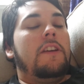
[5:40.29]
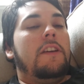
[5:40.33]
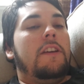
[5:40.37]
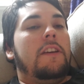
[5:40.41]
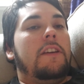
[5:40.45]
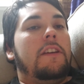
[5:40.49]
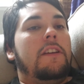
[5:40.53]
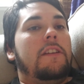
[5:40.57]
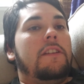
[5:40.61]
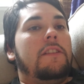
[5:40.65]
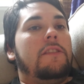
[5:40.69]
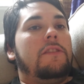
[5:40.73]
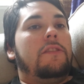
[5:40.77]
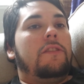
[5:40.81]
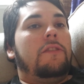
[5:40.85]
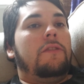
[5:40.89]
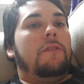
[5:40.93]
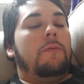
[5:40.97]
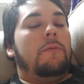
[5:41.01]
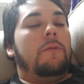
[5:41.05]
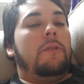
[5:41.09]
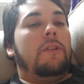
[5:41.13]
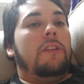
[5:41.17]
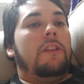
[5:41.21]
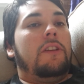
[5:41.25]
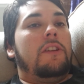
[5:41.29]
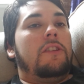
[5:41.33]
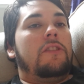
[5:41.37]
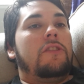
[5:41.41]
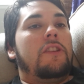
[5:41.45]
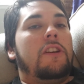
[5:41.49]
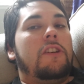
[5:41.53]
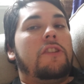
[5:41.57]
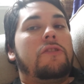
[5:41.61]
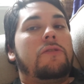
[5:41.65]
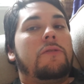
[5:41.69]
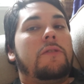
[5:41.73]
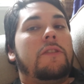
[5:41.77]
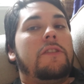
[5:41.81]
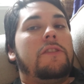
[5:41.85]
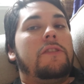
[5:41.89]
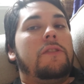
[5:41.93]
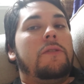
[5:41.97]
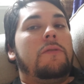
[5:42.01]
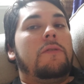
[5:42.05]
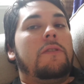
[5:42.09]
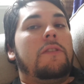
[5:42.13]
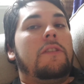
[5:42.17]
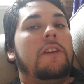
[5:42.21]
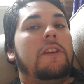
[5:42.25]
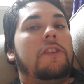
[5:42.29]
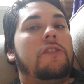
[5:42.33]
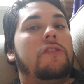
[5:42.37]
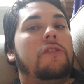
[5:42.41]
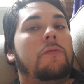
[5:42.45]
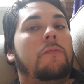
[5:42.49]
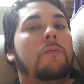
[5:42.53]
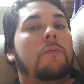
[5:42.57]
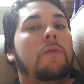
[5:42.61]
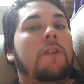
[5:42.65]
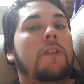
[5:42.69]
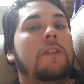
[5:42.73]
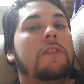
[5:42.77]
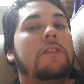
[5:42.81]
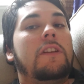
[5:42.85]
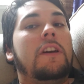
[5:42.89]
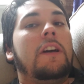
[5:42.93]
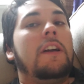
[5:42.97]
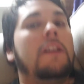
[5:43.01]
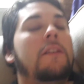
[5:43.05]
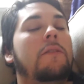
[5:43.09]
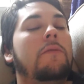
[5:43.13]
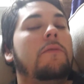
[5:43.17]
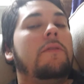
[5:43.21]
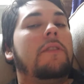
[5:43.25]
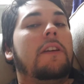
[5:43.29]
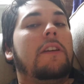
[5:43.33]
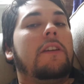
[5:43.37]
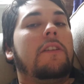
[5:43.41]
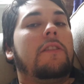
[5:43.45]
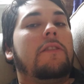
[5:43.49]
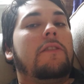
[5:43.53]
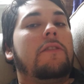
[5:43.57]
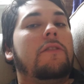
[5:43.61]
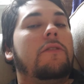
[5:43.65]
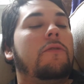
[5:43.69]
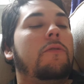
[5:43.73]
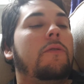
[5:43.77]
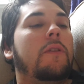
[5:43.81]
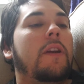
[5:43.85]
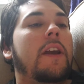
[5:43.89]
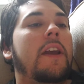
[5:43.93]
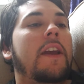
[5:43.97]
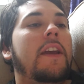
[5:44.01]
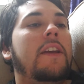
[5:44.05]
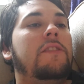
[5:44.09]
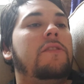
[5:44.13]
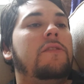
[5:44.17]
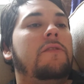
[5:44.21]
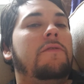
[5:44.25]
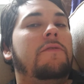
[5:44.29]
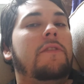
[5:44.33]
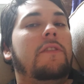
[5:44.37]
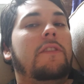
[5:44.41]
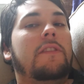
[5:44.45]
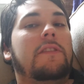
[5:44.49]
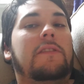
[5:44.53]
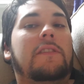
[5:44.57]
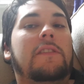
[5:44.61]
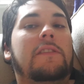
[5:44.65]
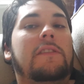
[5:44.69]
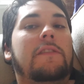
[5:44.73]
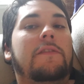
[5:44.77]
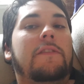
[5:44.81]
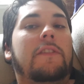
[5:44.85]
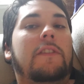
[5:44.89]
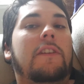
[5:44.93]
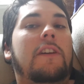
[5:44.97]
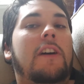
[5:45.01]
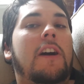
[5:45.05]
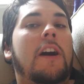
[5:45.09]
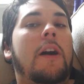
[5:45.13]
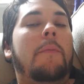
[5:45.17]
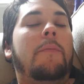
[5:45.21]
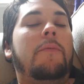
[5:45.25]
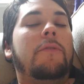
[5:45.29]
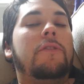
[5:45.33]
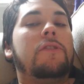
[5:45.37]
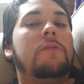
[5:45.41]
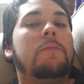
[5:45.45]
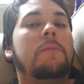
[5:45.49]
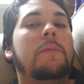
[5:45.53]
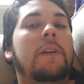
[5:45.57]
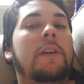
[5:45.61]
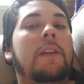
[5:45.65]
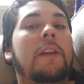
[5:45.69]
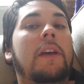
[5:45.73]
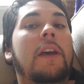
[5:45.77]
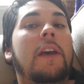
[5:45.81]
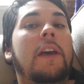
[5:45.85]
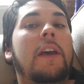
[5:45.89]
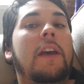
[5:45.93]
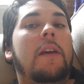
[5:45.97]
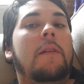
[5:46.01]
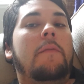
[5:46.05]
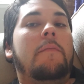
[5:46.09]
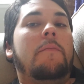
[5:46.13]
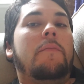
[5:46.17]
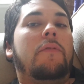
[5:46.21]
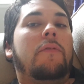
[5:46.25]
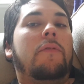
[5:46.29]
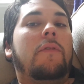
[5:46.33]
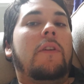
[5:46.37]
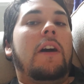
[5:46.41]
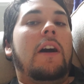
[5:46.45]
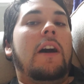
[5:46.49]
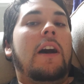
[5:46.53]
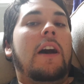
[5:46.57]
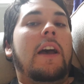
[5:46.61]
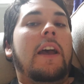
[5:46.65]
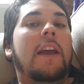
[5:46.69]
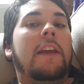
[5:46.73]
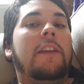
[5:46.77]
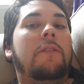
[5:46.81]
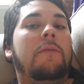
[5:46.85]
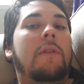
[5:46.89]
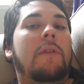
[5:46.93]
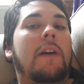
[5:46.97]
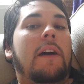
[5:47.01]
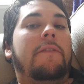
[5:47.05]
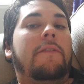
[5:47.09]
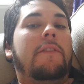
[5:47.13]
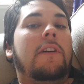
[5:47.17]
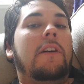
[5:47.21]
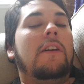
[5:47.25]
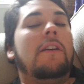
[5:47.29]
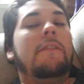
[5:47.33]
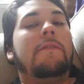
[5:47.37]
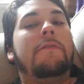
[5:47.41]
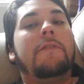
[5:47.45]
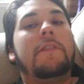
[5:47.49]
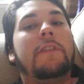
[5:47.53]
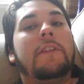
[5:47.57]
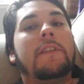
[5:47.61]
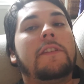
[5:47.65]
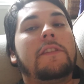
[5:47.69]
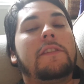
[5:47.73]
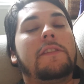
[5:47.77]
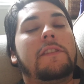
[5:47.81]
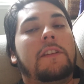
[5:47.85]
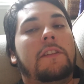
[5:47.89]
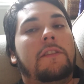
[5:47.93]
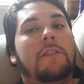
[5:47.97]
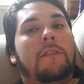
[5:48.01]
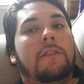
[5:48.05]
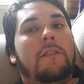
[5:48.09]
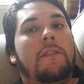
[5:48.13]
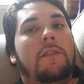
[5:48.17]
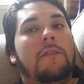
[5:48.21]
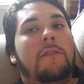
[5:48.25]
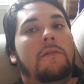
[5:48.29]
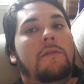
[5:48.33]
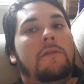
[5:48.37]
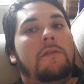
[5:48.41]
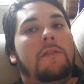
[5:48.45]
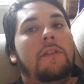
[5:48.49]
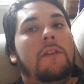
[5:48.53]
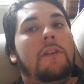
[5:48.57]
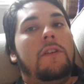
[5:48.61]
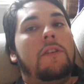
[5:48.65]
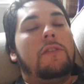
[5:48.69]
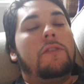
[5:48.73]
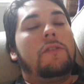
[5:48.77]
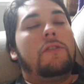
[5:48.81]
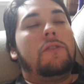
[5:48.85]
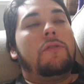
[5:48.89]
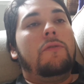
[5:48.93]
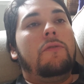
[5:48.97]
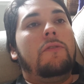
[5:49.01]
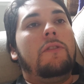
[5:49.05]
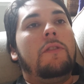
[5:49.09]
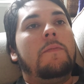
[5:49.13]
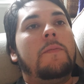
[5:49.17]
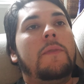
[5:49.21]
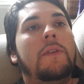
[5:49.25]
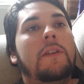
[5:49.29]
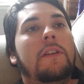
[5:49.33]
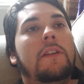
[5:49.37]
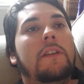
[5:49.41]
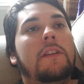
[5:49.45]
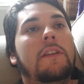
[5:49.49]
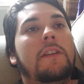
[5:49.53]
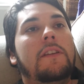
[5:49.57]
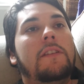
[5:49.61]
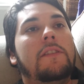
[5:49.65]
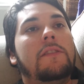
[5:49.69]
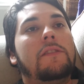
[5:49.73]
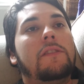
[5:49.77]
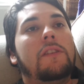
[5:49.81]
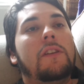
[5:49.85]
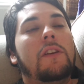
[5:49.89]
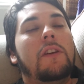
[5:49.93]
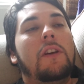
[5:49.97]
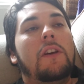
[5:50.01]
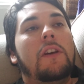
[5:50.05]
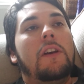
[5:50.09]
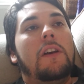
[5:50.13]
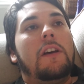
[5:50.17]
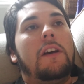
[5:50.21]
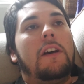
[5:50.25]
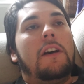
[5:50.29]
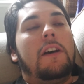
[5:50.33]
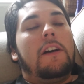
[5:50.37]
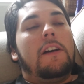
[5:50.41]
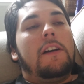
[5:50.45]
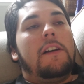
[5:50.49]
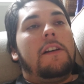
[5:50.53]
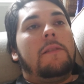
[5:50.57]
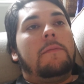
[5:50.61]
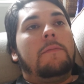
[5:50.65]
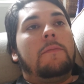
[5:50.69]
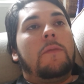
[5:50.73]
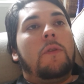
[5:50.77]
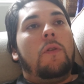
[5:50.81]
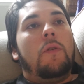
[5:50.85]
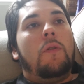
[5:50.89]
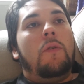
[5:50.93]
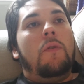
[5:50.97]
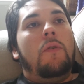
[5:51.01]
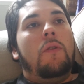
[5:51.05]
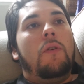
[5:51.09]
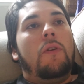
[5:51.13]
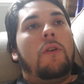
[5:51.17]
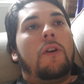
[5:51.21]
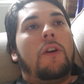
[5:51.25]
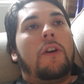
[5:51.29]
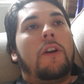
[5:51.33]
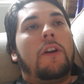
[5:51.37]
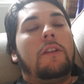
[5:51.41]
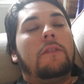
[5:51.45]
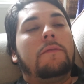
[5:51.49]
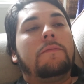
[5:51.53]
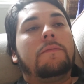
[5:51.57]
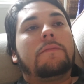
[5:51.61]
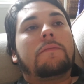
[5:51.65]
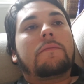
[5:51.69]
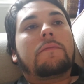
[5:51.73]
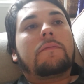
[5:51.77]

is you're really industrious. You can get your work done. You get good grades. You feel a sense of accomplishment and pride. You have confidence in your own school abilities. Or